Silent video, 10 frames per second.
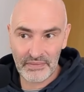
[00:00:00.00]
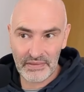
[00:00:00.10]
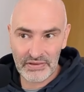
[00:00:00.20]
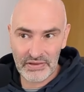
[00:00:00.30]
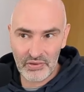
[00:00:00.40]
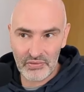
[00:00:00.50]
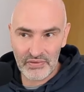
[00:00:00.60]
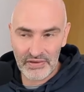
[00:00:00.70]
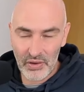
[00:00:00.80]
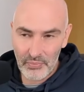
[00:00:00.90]
So
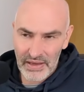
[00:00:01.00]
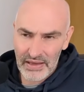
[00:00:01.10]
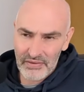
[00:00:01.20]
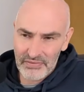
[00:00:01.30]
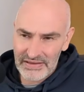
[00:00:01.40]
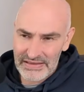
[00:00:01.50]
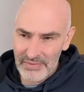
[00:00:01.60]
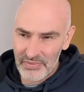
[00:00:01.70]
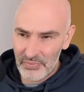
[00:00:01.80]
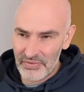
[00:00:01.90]
the opening of the
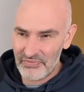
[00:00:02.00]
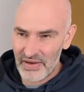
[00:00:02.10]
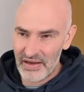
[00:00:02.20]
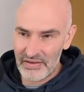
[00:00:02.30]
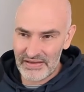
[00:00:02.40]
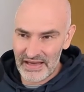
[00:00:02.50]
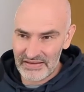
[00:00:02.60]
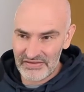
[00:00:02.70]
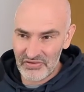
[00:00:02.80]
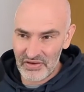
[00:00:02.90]
semi-open files
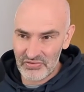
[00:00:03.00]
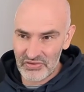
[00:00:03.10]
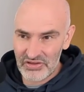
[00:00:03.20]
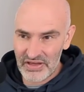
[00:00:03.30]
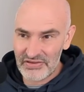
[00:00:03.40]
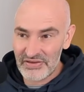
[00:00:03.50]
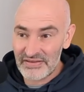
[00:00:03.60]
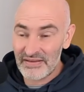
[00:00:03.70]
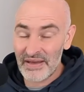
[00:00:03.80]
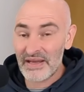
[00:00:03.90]
and the structural
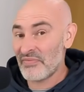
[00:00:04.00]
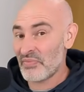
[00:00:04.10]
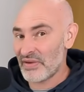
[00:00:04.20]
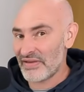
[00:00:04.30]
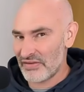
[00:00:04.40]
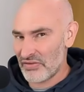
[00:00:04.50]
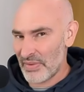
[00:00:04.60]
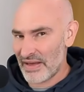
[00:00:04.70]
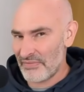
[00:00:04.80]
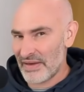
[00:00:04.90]
changes have worked to
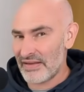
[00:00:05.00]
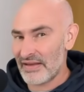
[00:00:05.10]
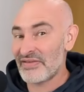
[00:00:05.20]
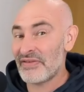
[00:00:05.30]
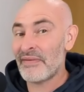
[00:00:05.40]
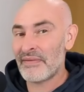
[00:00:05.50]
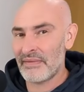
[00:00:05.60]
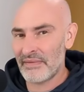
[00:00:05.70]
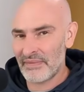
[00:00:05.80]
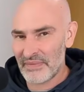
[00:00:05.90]
my advantage.
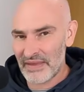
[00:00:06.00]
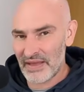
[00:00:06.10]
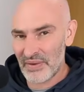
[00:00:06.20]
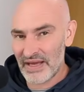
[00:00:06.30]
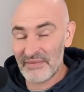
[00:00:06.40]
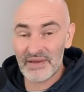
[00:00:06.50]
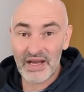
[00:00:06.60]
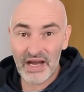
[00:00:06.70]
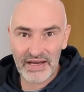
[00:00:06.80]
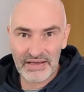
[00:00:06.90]
Now I have a
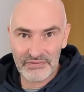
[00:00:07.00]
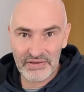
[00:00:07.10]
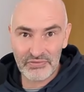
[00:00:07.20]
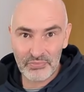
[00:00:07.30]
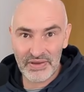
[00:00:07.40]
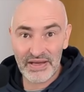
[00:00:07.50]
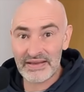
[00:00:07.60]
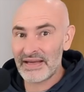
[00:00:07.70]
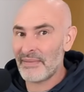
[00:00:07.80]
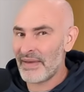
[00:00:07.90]
highly favorable
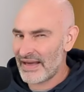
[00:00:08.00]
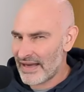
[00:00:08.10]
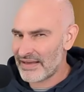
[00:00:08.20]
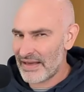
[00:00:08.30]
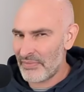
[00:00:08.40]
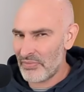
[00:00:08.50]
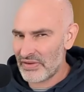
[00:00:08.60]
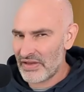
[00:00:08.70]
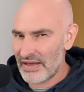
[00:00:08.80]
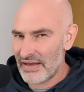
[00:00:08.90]
endgame, an endgame in
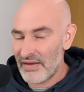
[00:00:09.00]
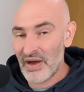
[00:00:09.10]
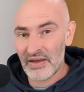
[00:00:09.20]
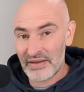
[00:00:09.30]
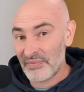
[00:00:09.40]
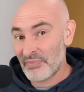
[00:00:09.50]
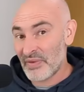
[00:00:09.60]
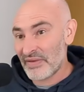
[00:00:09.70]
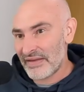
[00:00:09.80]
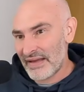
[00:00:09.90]
which I can target the
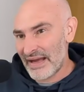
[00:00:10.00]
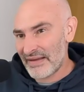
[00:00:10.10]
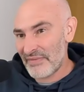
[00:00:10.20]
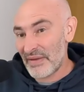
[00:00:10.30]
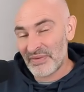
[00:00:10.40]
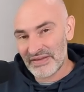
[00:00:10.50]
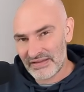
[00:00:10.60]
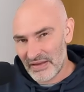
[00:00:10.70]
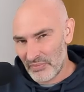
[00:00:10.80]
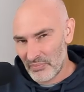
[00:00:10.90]
pawns, and if I win
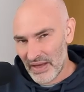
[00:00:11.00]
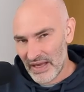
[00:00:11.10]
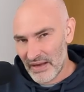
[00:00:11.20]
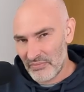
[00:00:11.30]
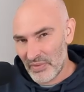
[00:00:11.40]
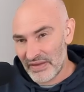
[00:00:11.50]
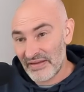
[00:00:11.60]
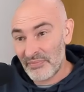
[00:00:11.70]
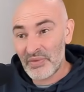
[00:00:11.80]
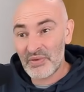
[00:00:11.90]
some, when I have won
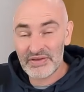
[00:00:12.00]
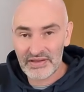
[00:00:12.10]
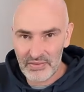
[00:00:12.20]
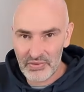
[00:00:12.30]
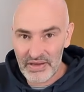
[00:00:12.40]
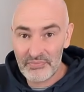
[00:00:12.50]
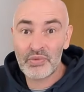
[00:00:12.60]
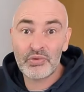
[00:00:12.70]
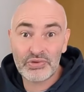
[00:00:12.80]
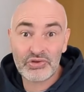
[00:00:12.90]
some pawns, I will have
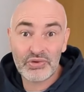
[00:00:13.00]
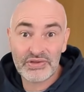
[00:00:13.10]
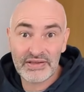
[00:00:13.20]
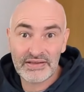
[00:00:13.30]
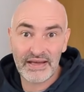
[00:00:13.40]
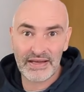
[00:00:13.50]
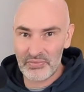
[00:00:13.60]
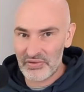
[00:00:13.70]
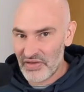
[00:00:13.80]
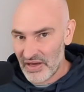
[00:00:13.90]
pawn majorities, and I
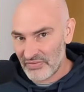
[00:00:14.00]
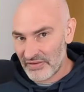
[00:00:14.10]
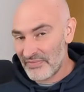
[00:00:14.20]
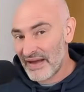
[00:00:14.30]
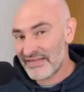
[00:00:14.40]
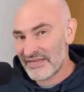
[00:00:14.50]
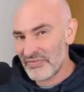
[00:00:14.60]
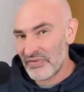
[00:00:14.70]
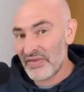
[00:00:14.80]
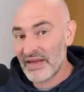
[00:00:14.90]
will try to advance them
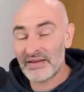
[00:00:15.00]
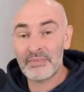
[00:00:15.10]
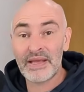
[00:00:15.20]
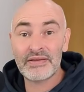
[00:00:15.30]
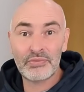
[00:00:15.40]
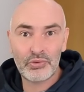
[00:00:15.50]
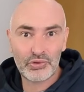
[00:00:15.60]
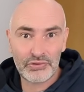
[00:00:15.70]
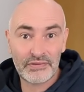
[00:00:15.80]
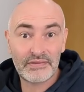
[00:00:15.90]
to create a passed pawn.